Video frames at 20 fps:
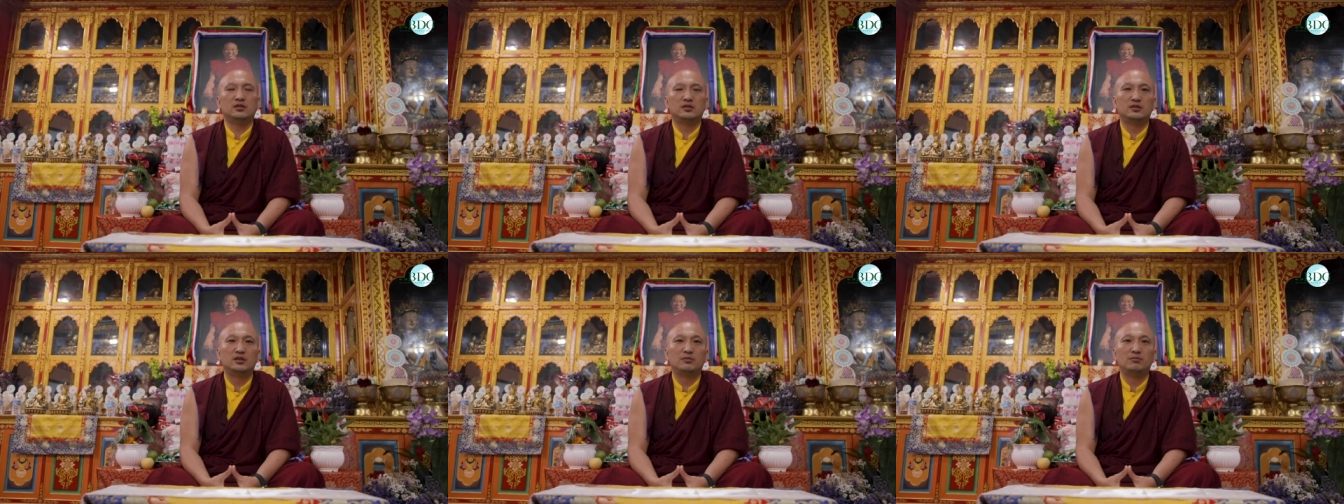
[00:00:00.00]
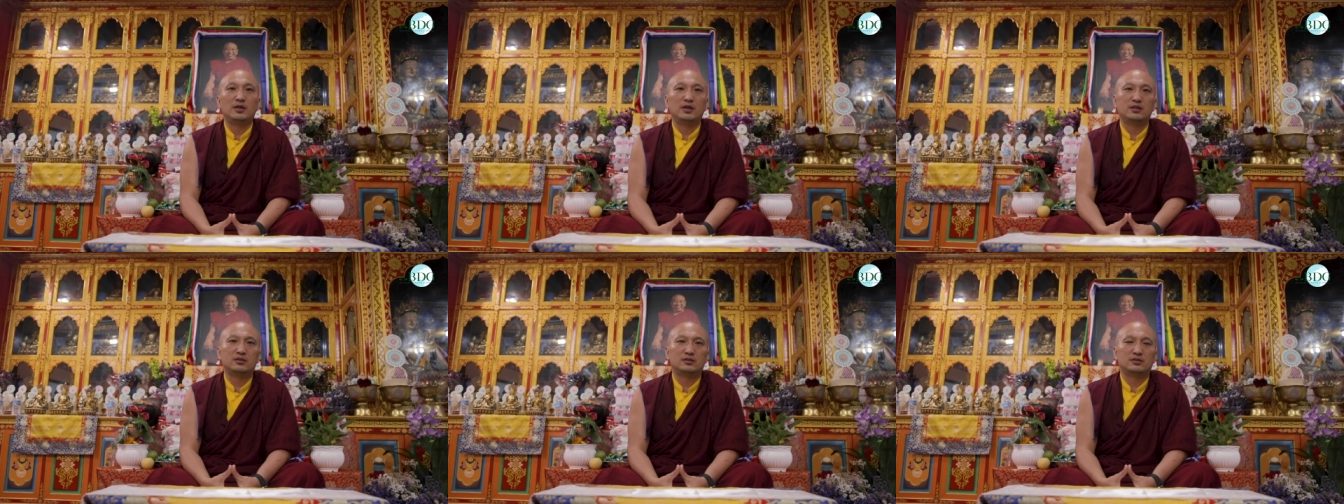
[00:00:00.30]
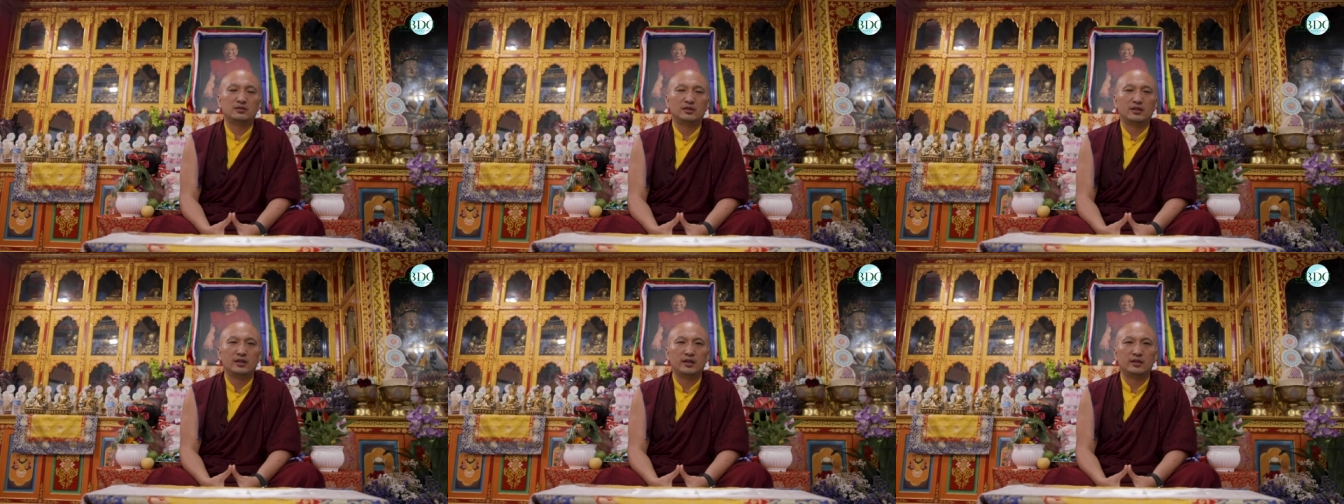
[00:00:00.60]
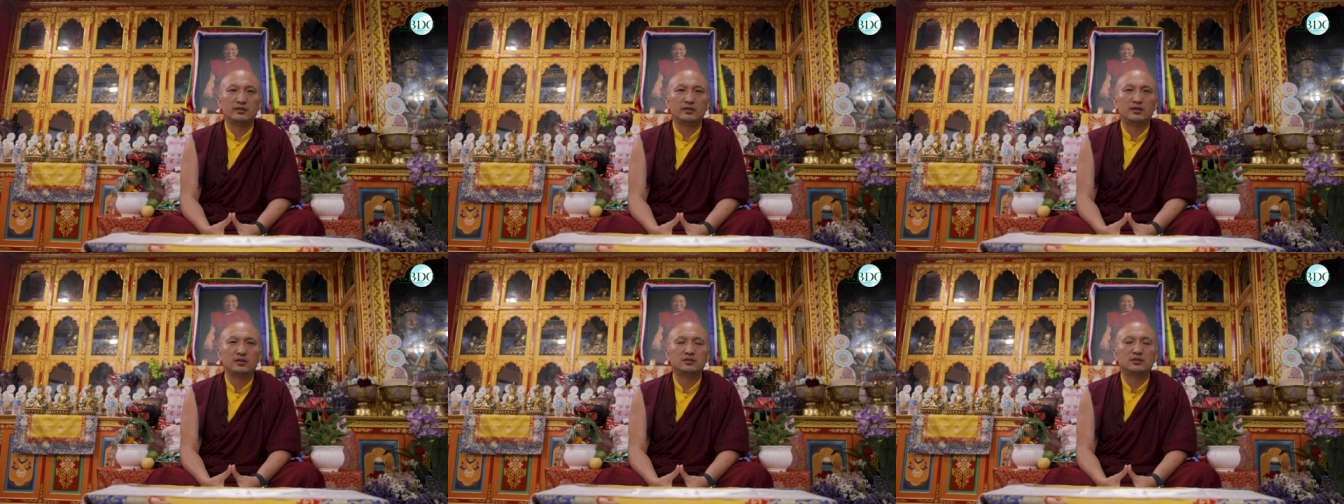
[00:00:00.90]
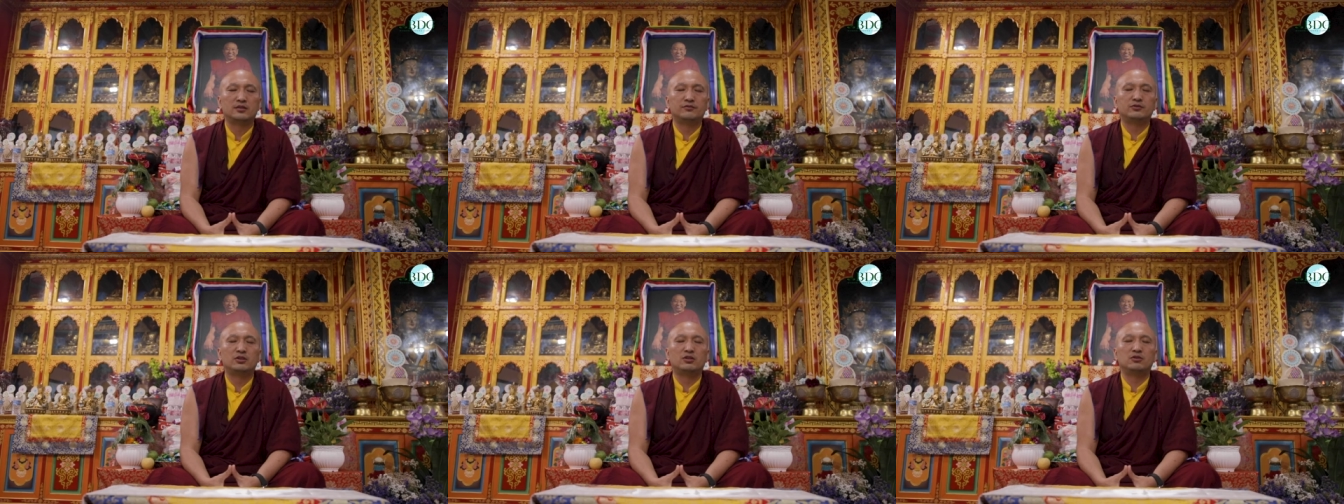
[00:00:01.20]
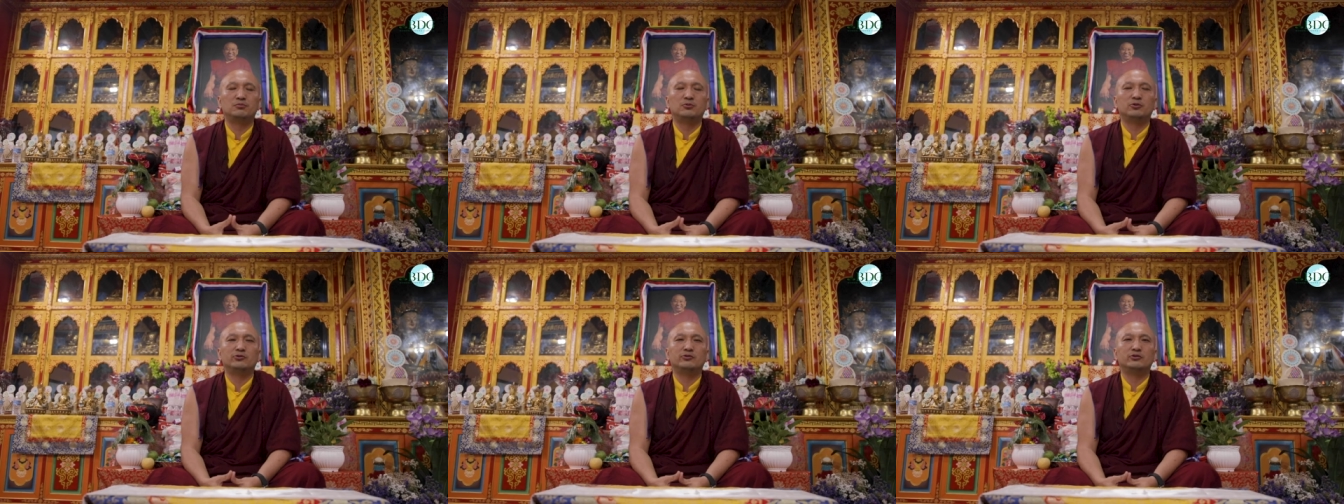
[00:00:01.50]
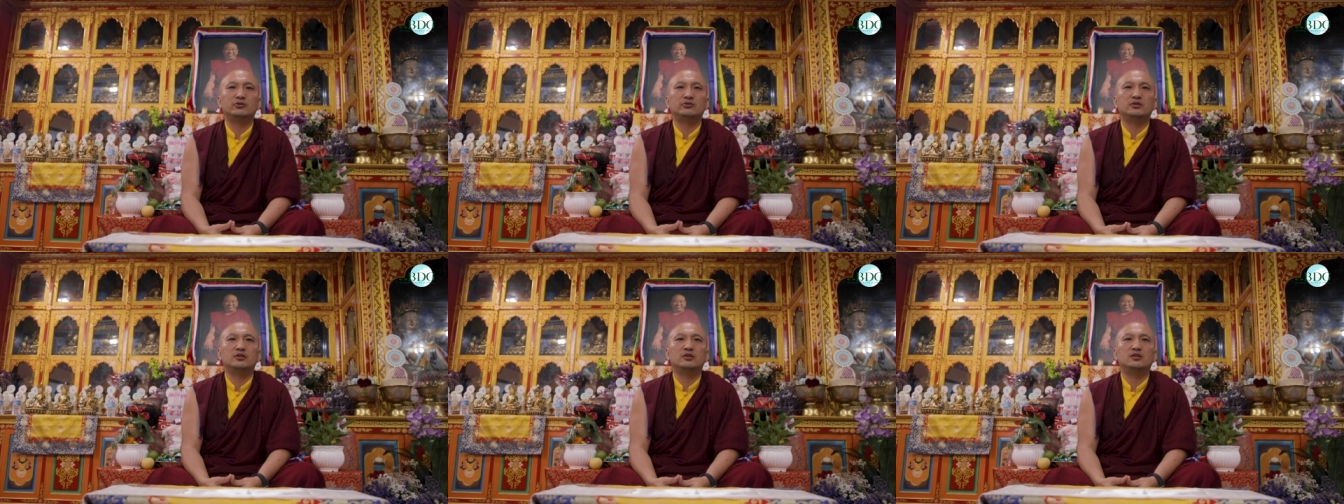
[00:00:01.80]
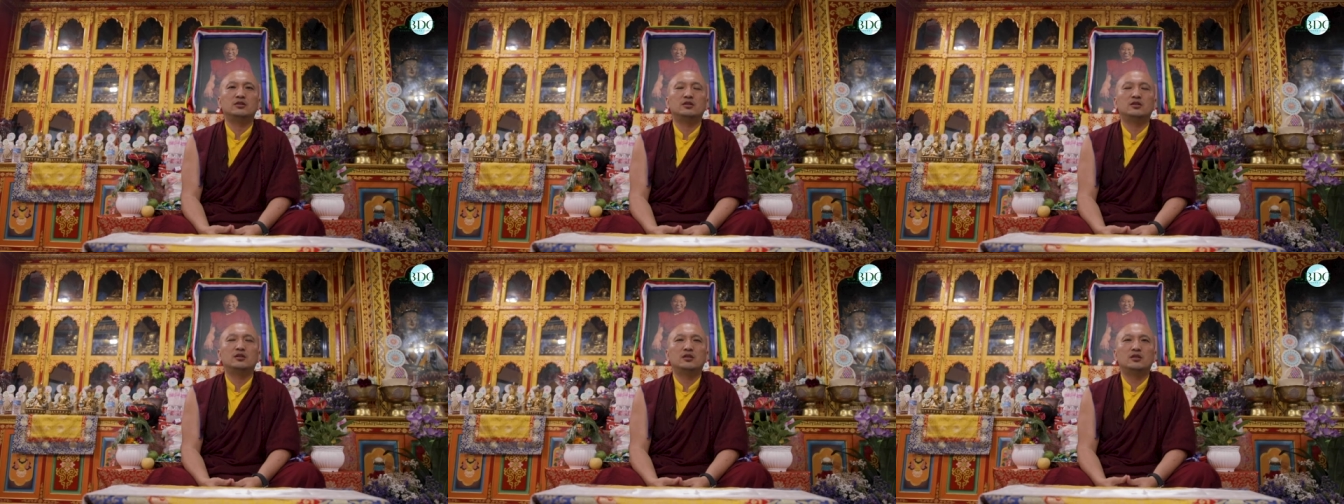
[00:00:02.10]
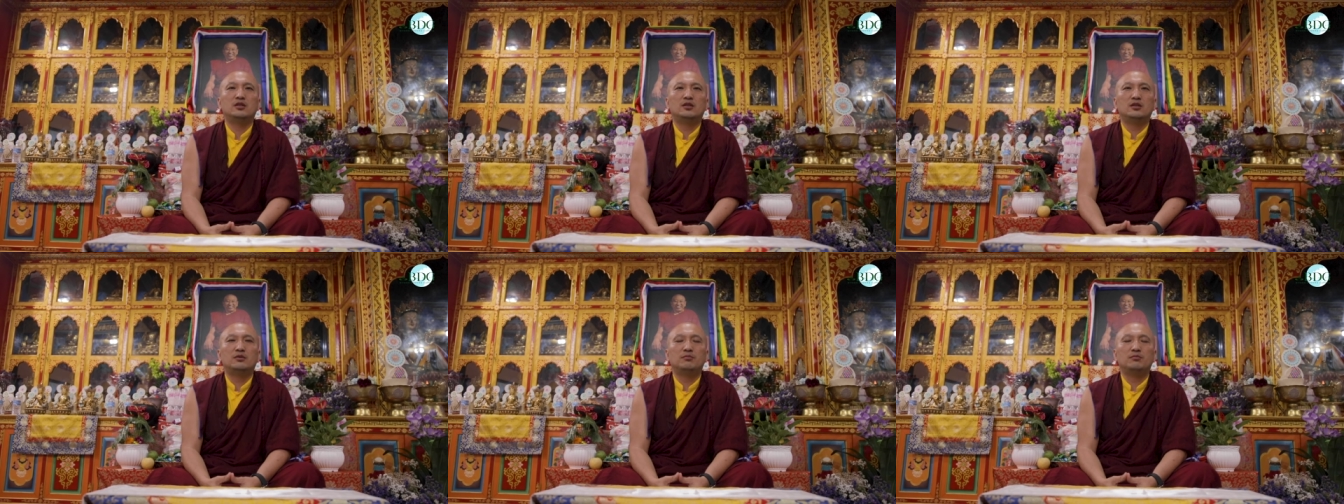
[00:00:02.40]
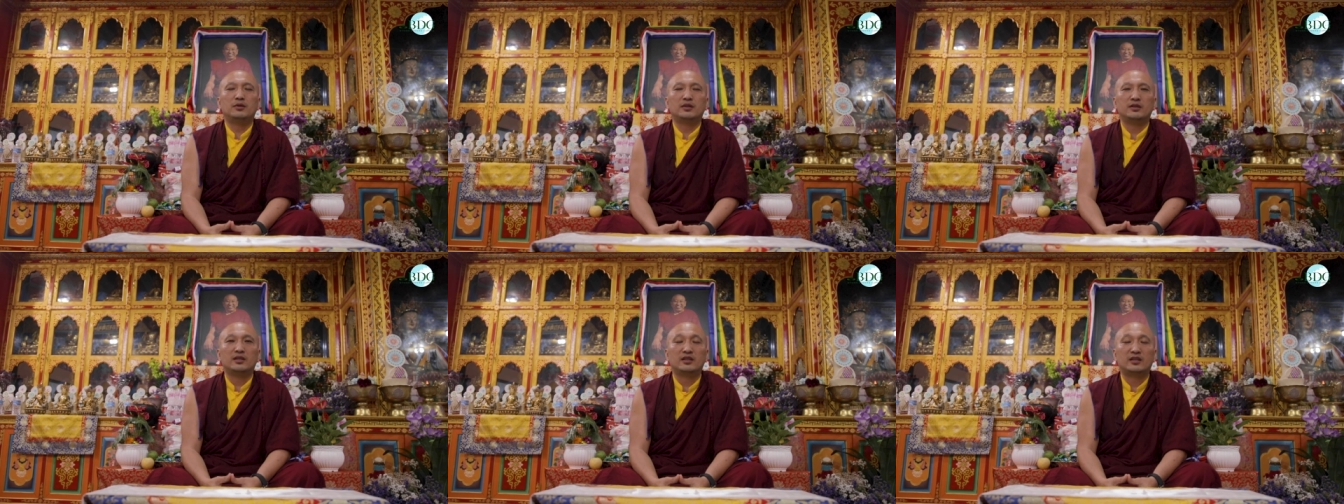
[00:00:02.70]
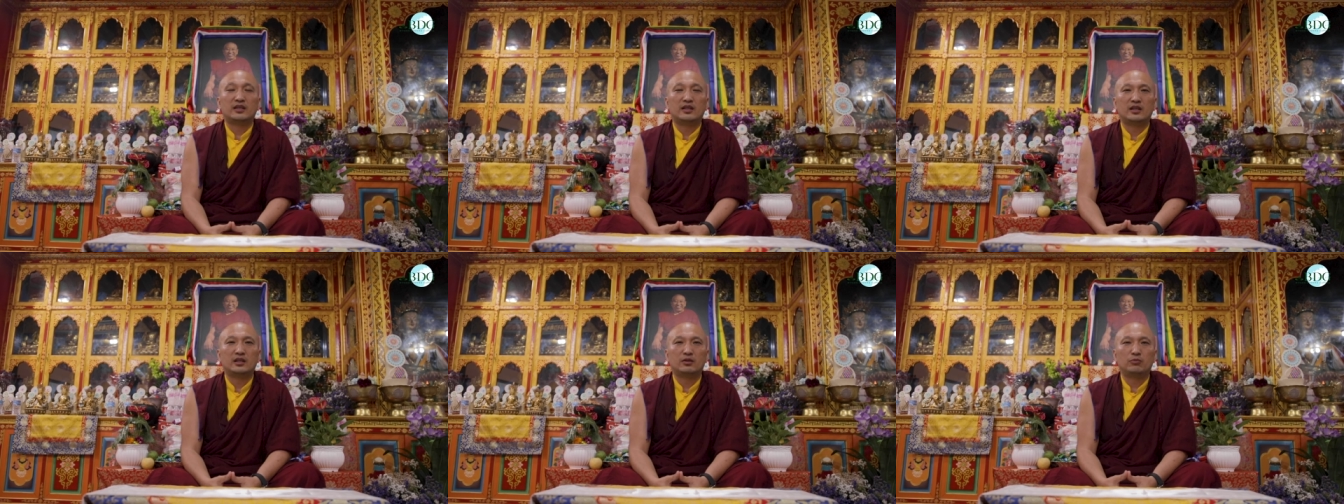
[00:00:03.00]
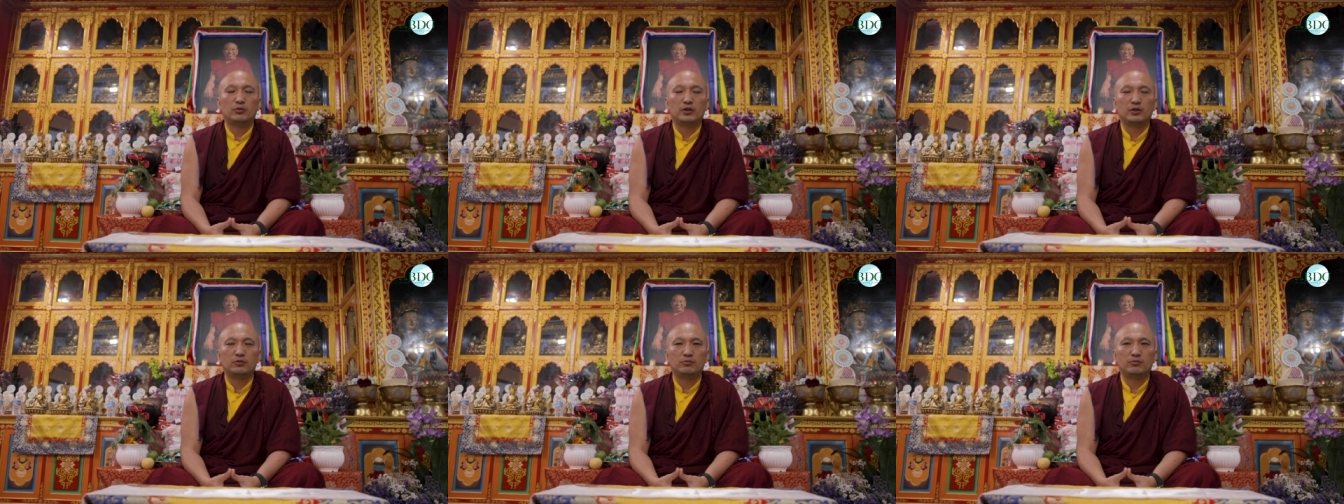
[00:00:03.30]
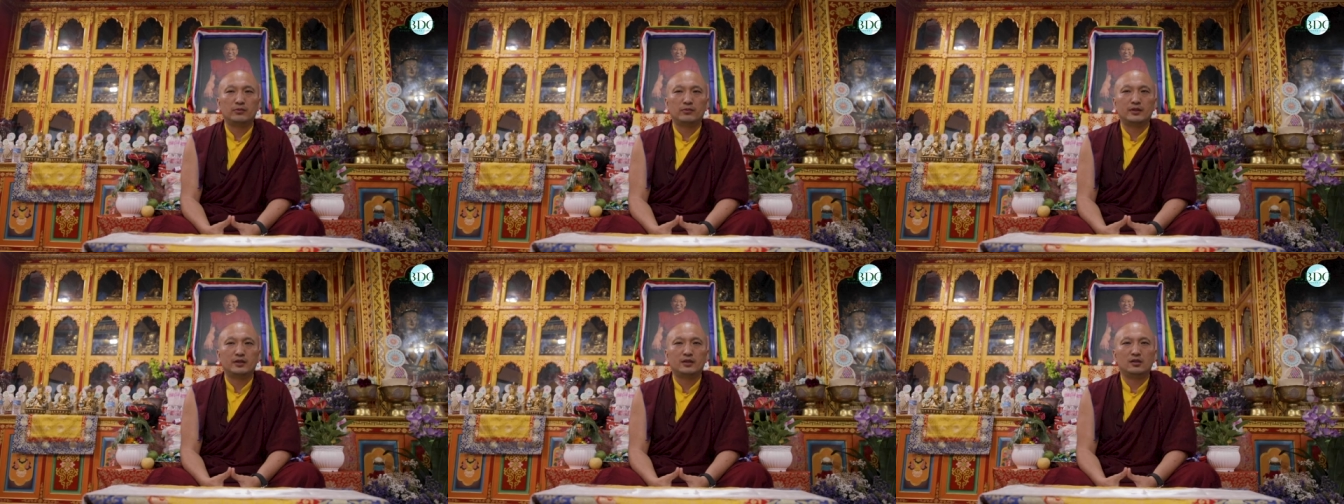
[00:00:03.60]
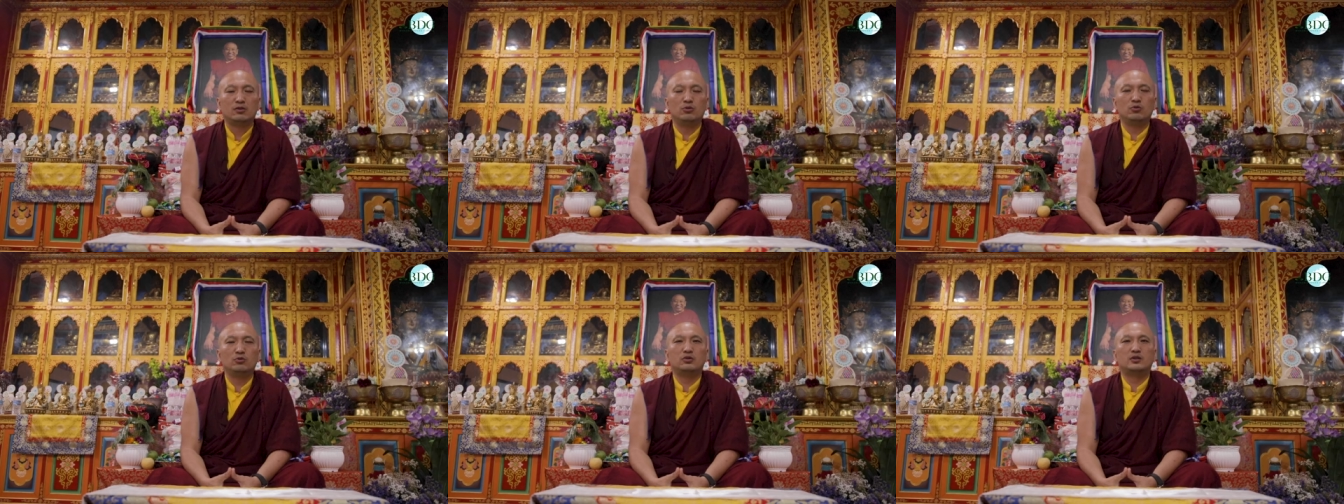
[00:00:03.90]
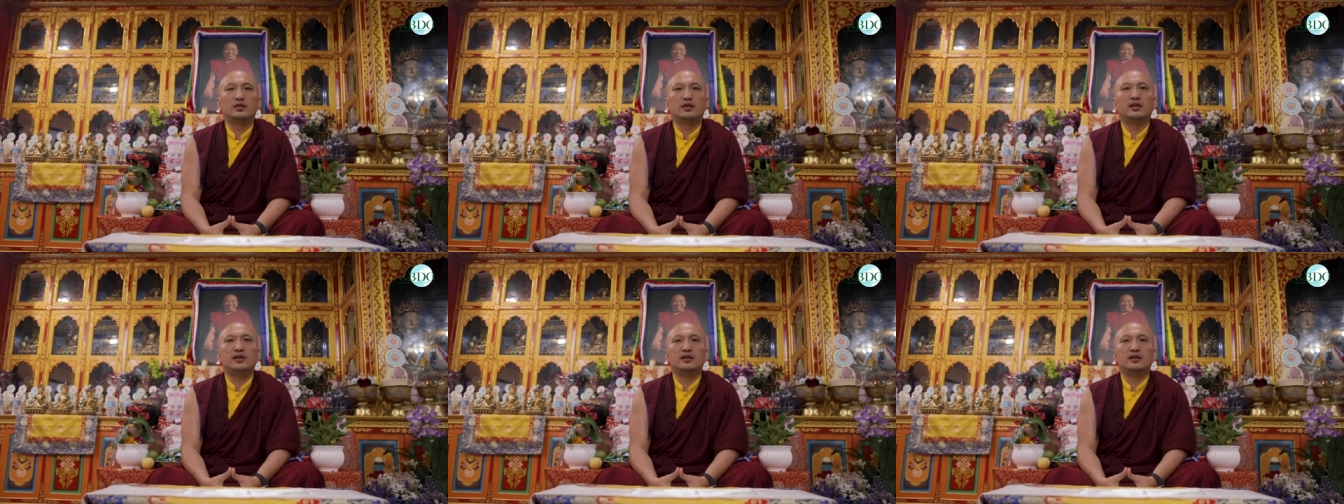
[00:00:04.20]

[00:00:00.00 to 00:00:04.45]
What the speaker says: the monks and nuns of Thrangu Monastery, but again, when we look